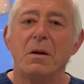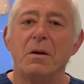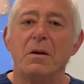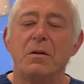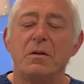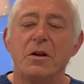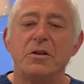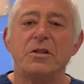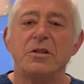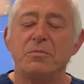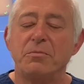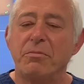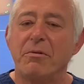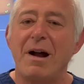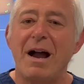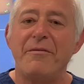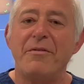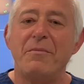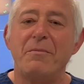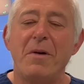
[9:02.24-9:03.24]
This is
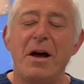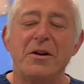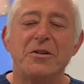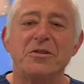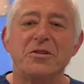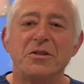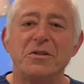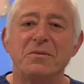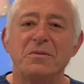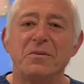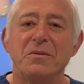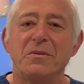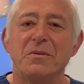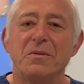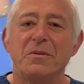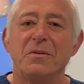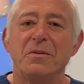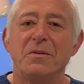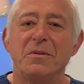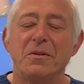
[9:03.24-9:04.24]
private medicine.
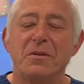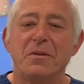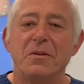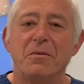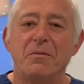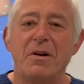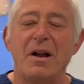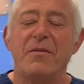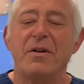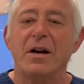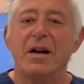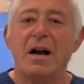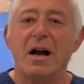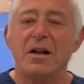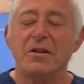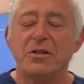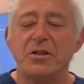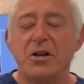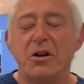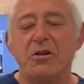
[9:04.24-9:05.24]
We have a
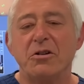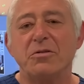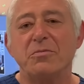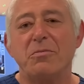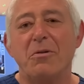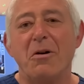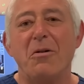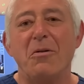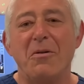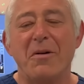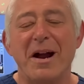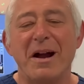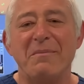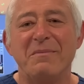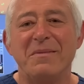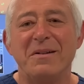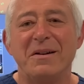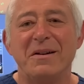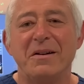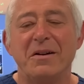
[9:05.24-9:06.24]
concierge program.
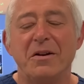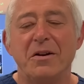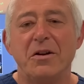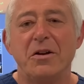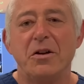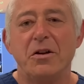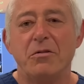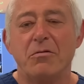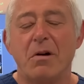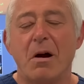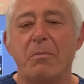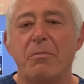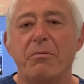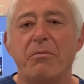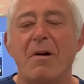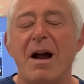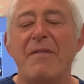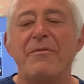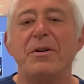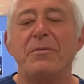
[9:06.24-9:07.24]
You're our
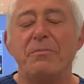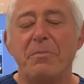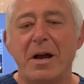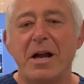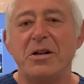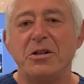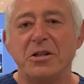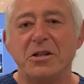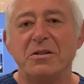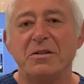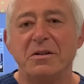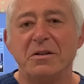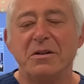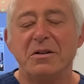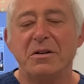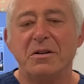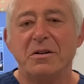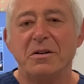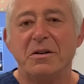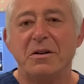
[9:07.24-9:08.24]
private patient,
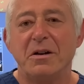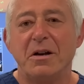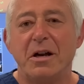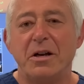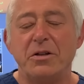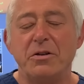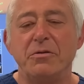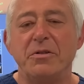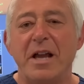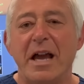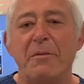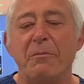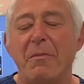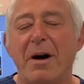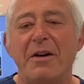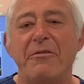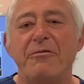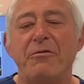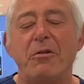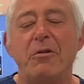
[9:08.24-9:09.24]
and you get
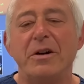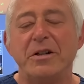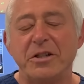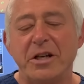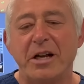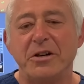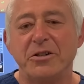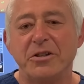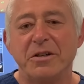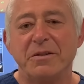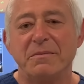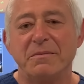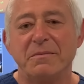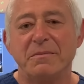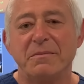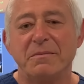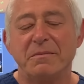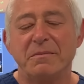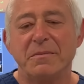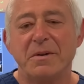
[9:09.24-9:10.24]
my full attention.
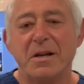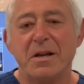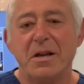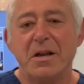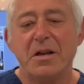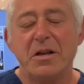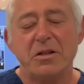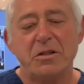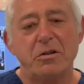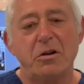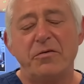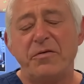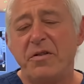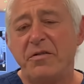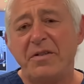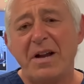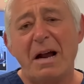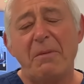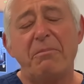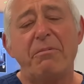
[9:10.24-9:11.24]
So, if you've
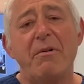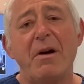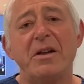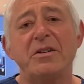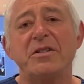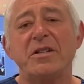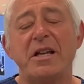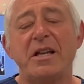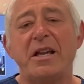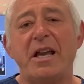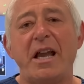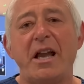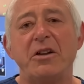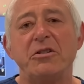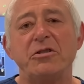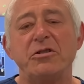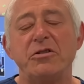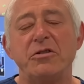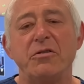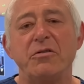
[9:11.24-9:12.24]
got prostate
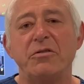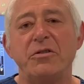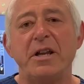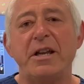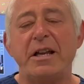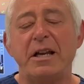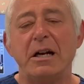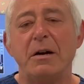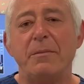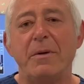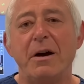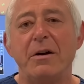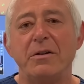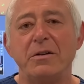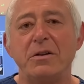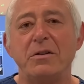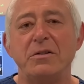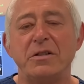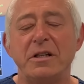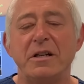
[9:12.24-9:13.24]
cancer, you're thinking about
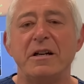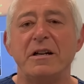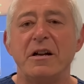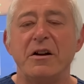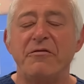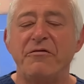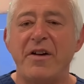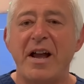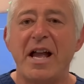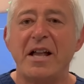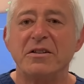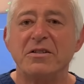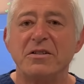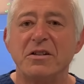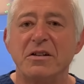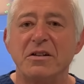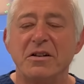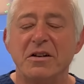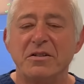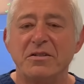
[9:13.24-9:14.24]
using an advanced
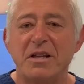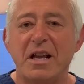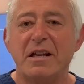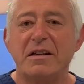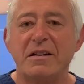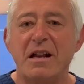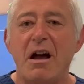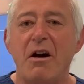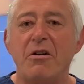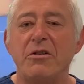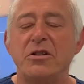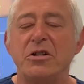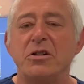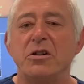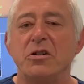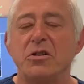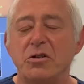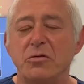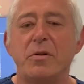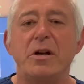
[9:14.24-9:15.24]
technology
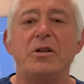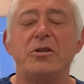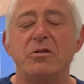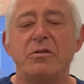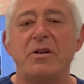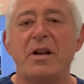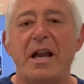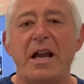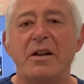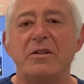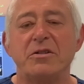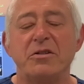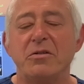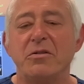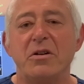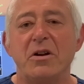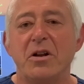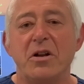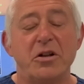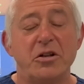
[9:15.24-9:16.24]
to treat your cancer,
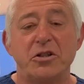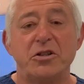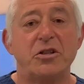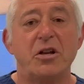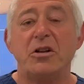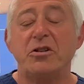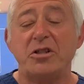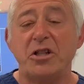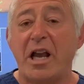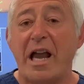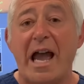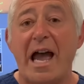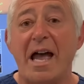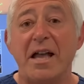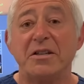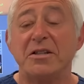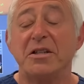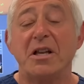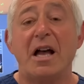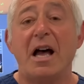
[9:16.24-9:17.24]
such
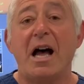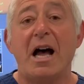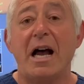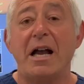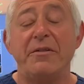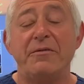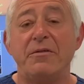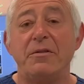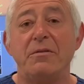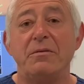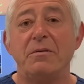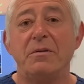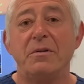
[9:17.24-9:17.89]
as HIFU